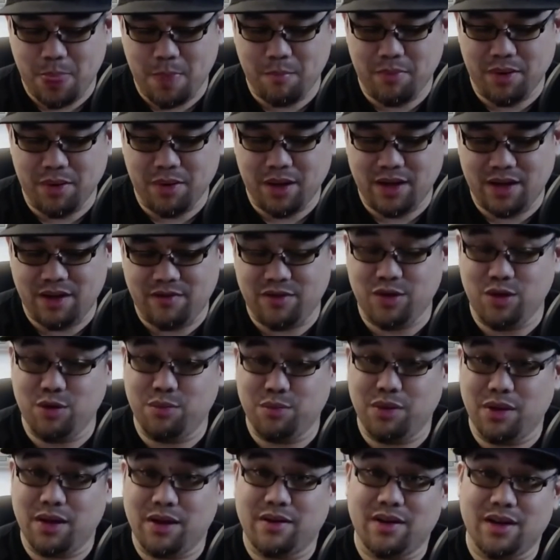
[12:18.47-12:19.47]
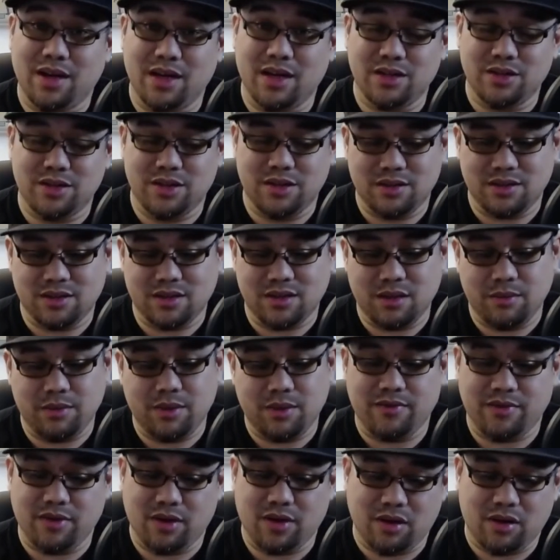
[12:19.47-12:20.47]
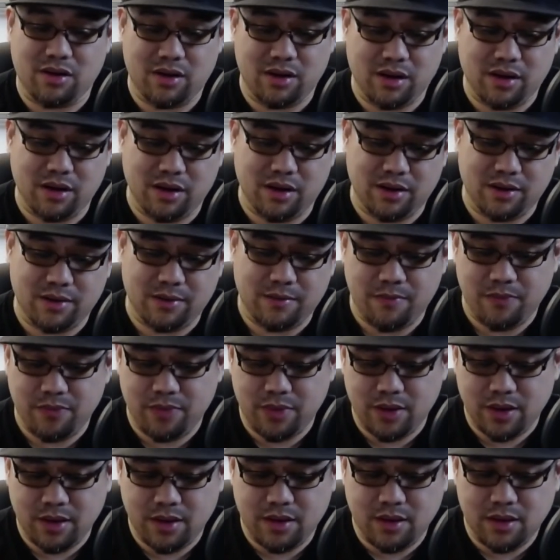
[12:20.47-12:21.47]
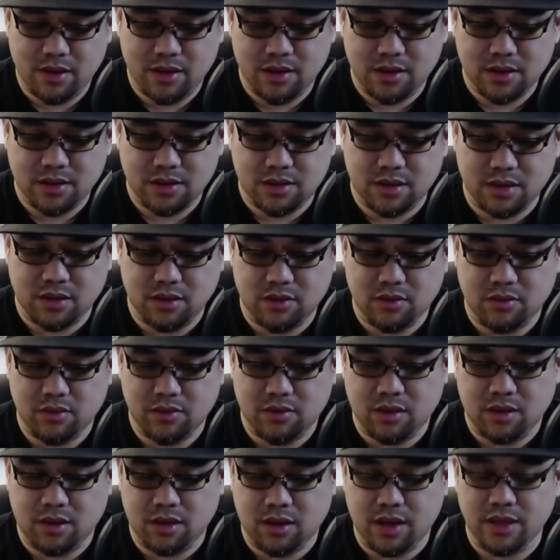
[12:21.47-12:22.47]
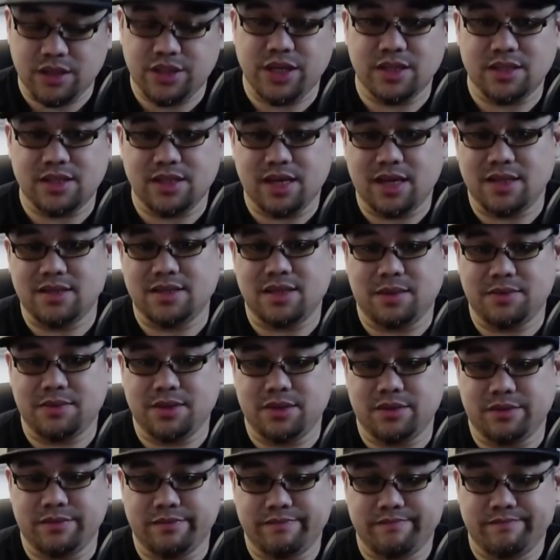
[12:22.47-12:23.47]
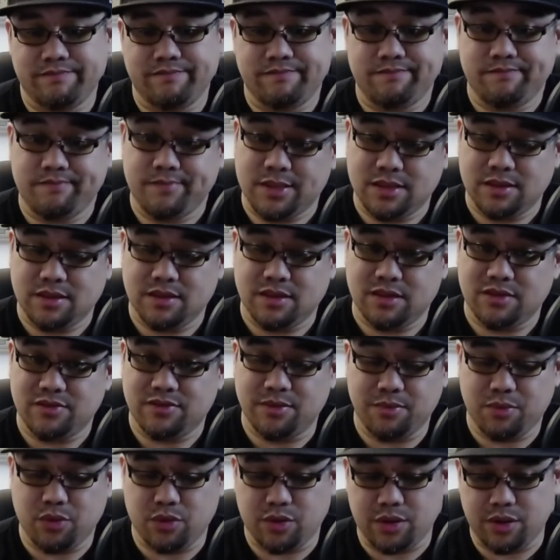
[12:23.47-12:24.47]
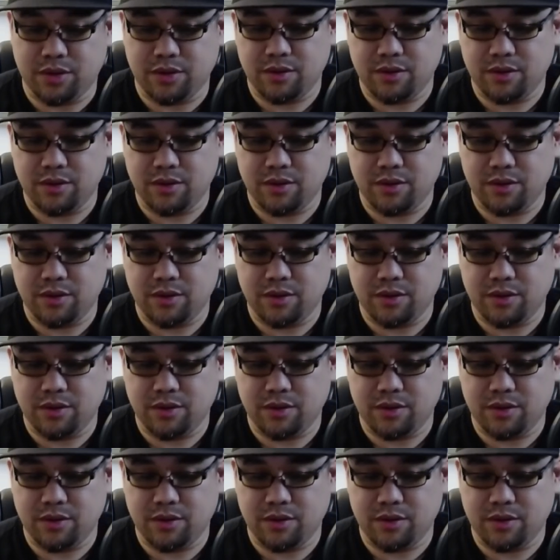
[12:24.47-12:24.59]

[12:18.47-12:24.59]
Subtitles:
But if you do play her at 100, it's gonna be even harder to kill her. So and she has sidestep too. That's very important.